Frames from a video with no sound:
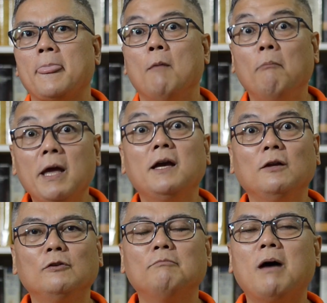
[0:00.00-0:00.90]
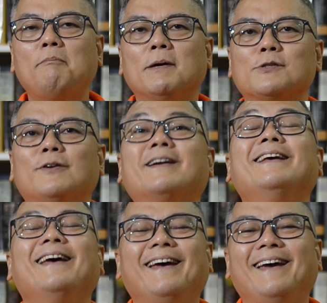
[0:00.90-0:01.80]
May ganun ba, Pastor?
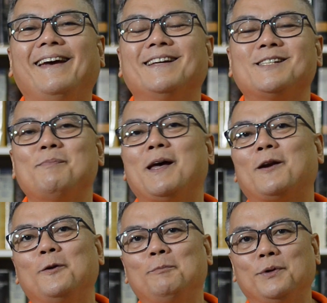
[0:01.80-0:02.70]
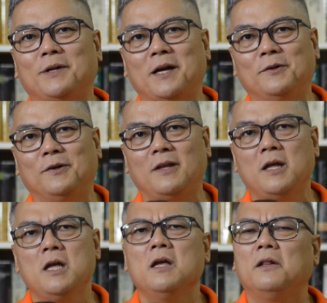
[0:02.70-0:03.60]
Yes, meron pong ganun.
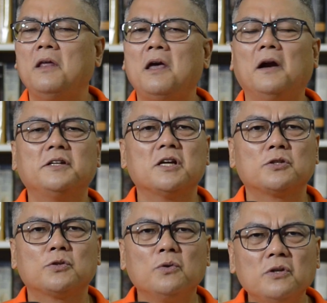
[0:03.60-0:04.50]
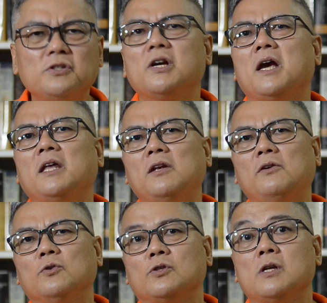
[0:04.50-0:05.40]
They are just so
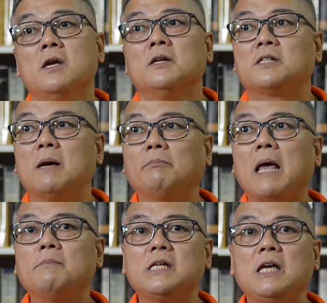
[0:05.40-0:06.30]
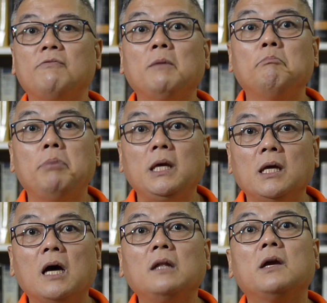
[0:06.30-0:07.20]
generous. Sometimes even
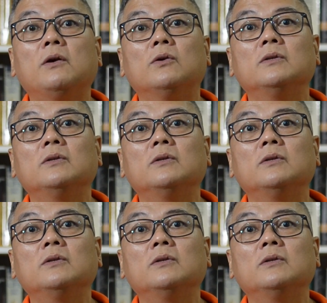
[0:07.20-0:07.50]
beyond their own